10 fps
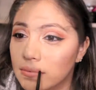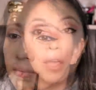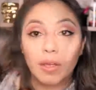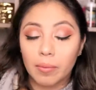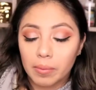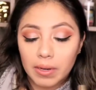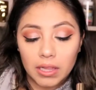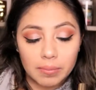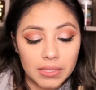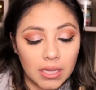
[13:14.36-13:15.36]
Okay, we'll put a
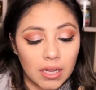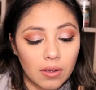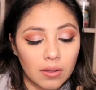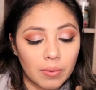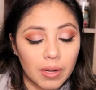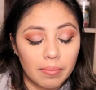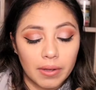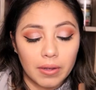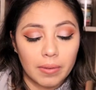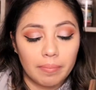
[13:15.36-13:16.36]
lipstick. We're gonna
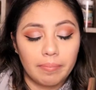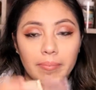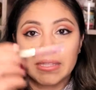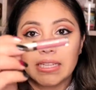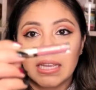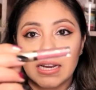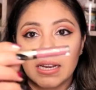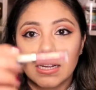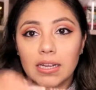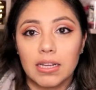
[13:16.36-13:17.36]
put
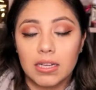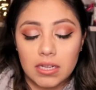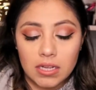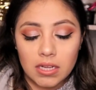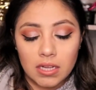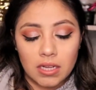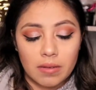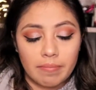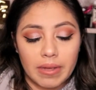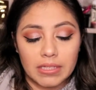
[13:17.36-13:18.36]
Patina
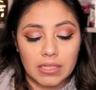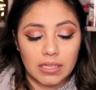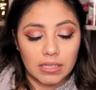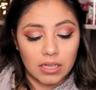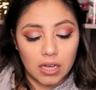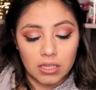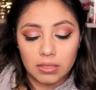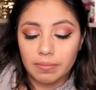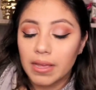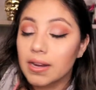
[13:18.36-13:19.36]
by Stella
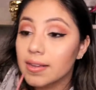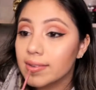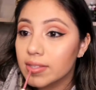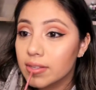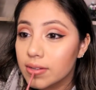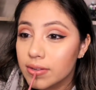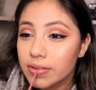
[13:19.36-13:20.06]
Cosmetics,